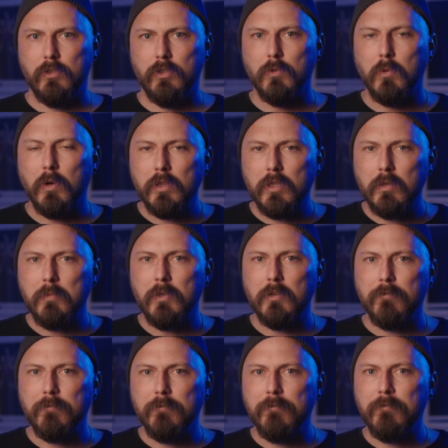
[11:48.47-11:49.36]
You want them
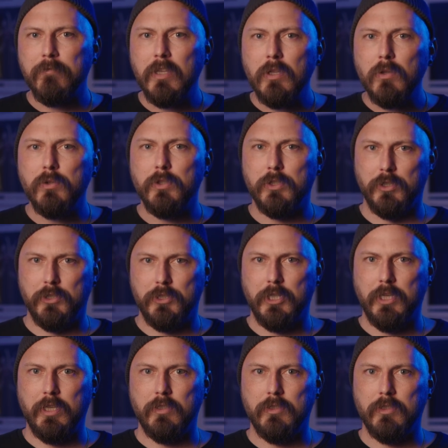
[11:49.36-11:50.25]
to feel your
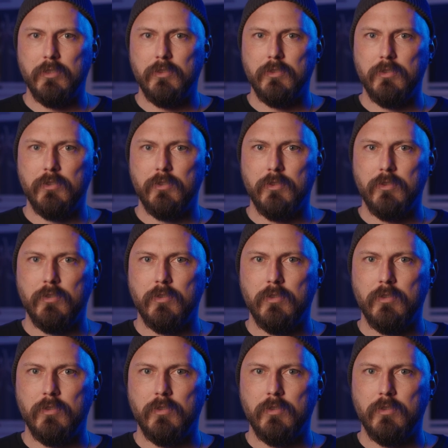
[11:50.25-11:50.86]
changes.